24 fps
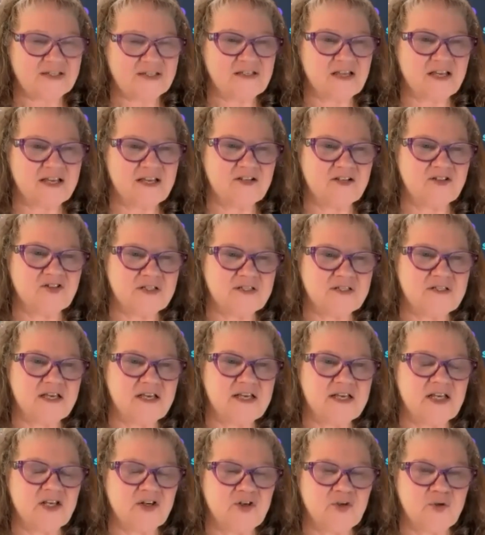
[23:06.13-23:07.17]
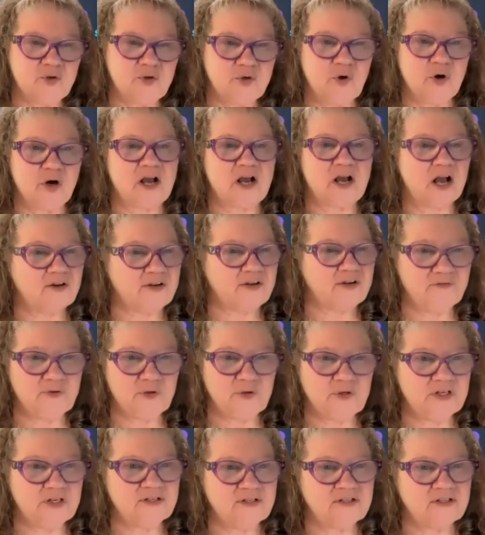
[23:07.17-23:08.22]
Just like in New York. I'll give
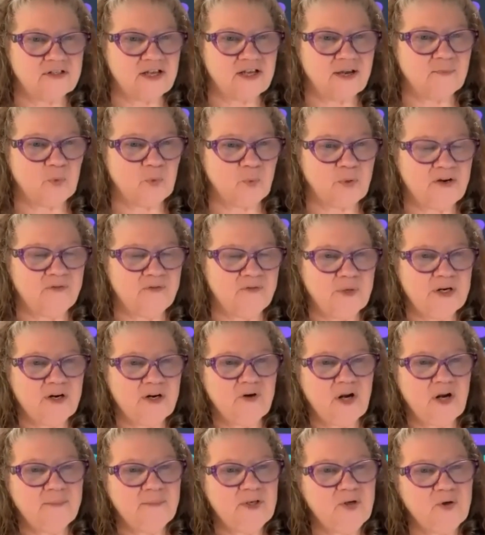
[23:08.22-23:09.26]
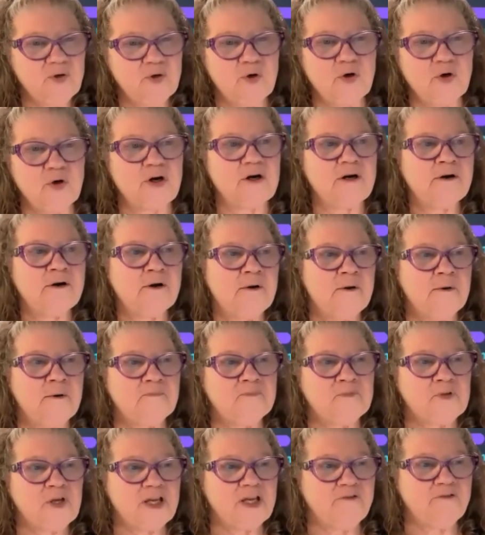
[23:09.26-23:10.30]
you an example. Whenever I'm in New York,
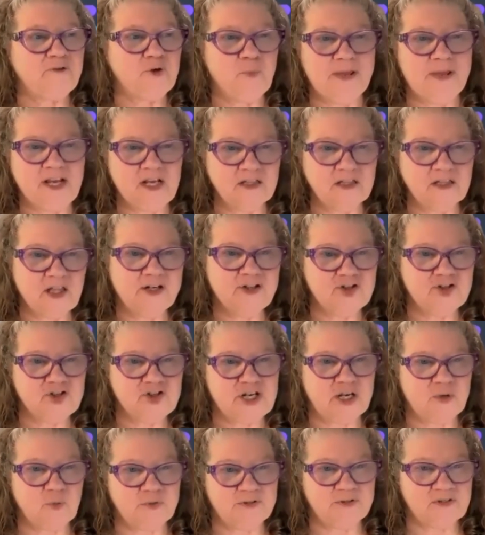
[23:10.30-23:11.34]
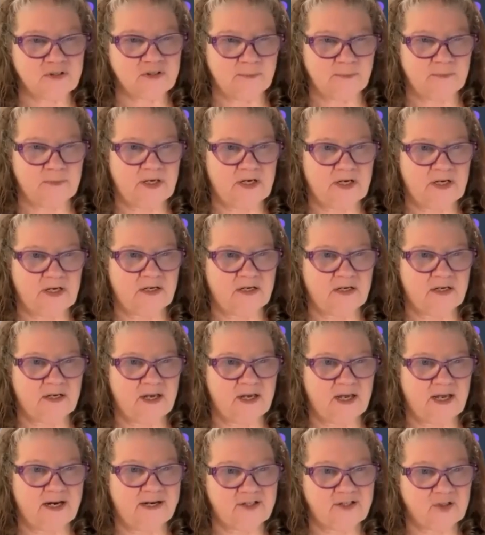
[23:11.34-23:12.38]
if you make a lunch date with
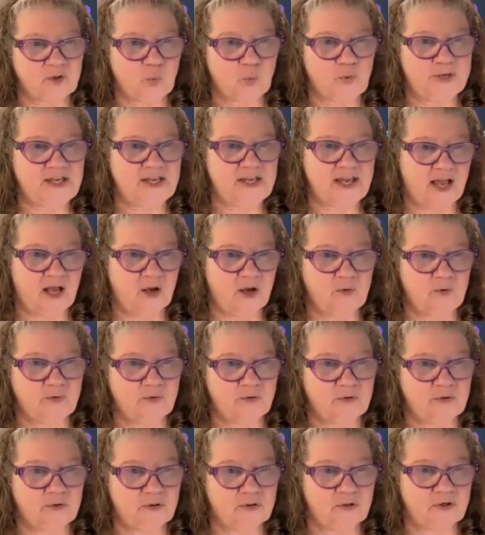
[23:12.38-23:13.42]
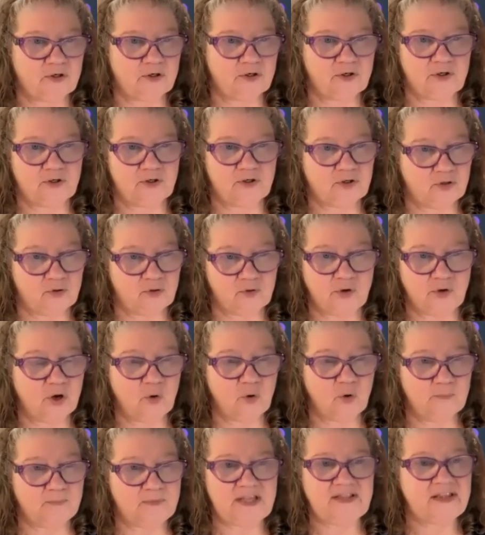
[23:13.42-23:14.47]
somebody and it's a week out, you
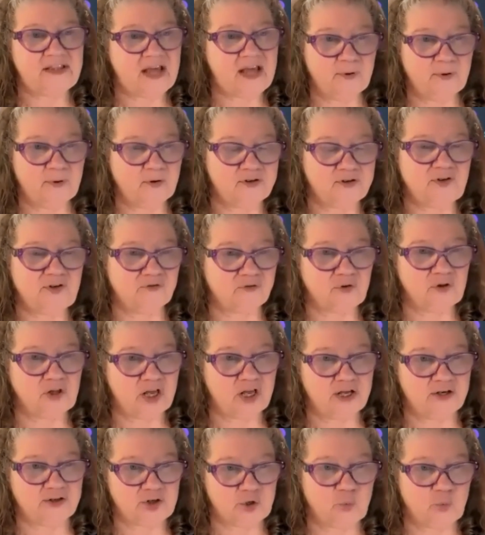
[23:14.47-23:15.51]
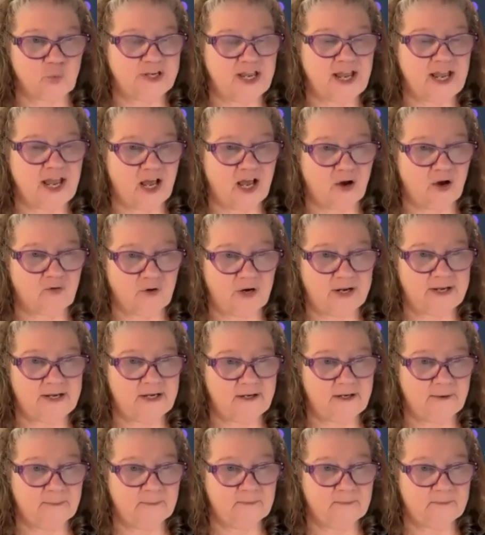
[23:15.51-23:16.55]
go meet that person for lunch a week out,
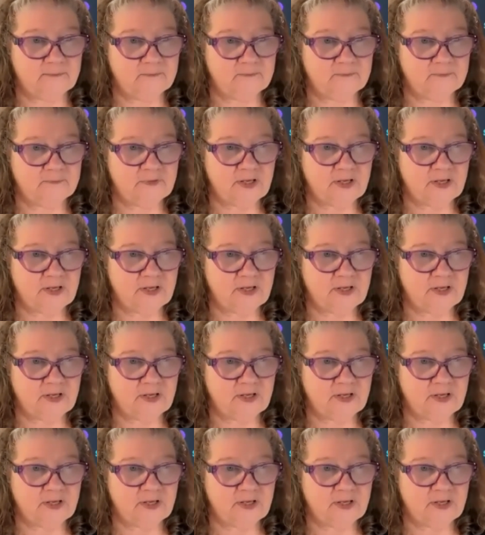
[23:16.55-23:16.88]
right?